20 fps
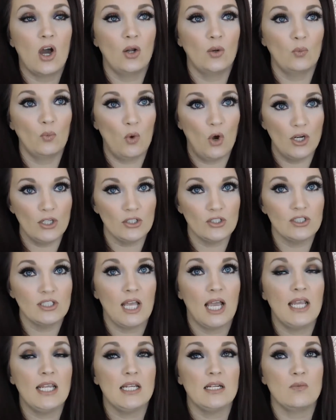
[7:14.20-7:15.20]
on what you're
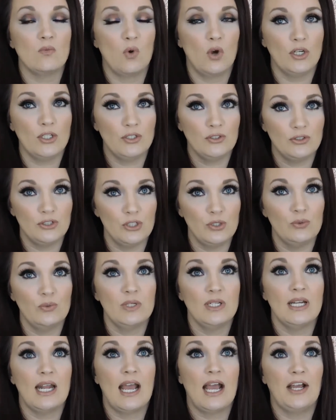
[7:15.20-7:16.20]
saying, what you're
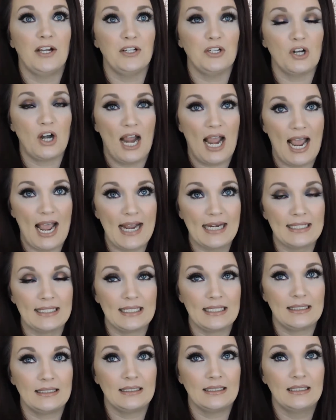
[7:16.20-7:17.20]
doing, how you're
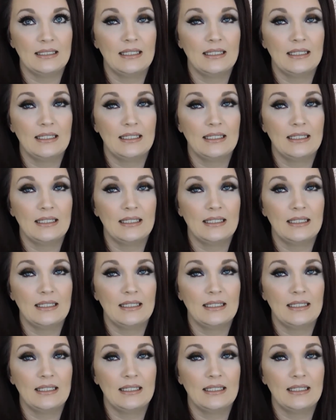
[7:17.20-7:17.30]
acting